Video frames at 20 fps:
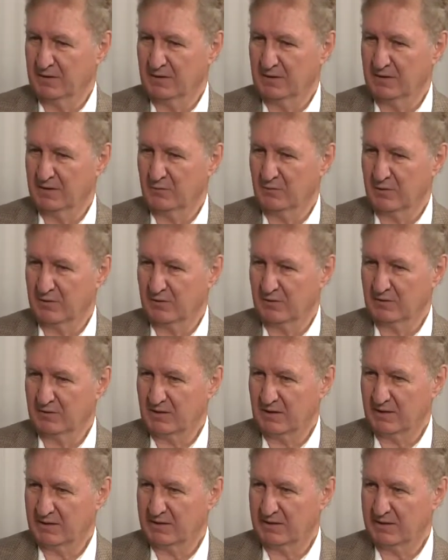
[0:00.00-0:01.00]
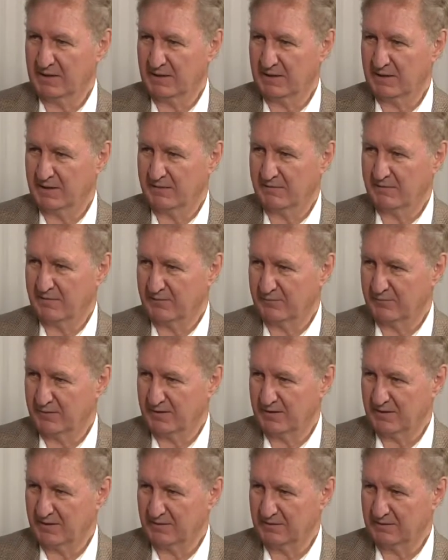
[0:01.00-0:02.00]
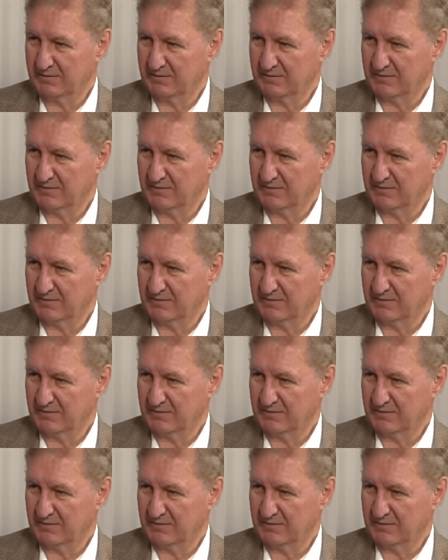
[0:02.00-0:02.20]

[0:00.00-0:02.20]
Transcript: What looked like an era where